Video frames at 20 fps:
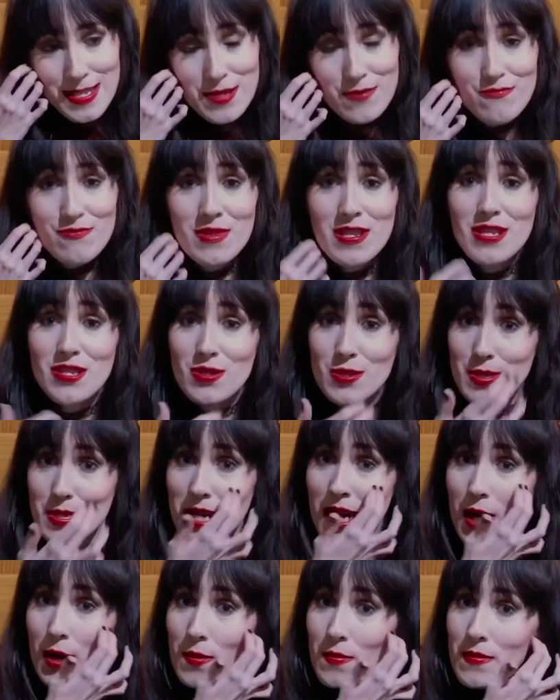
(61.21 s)
really does
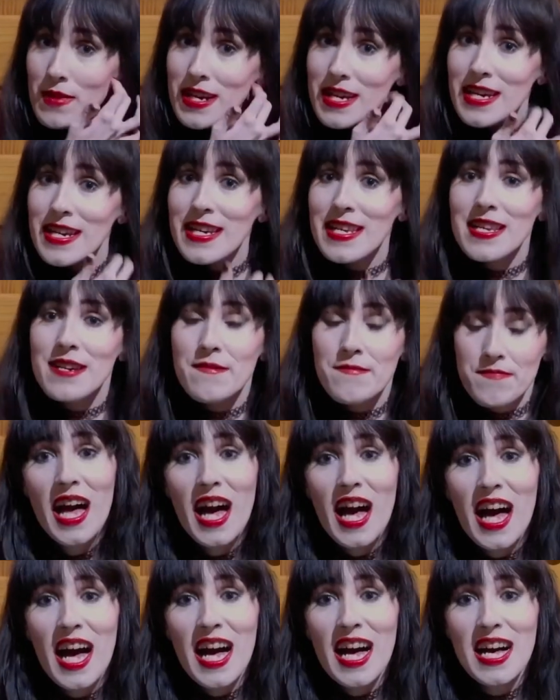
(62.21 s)
help me.
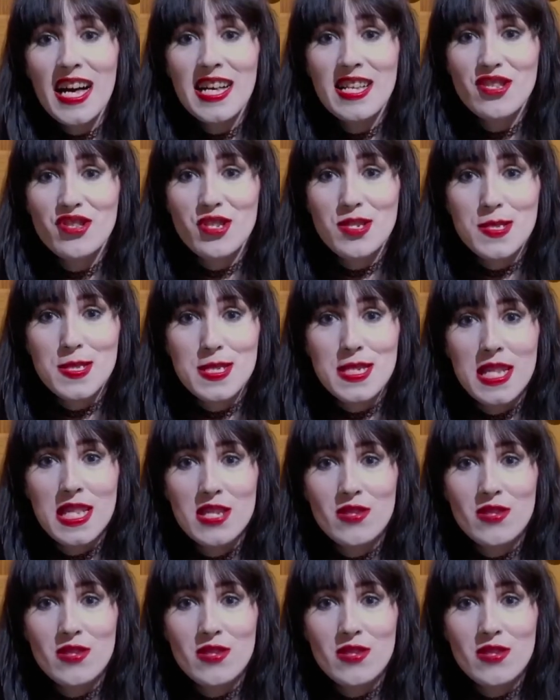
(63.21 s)
And just to illustrate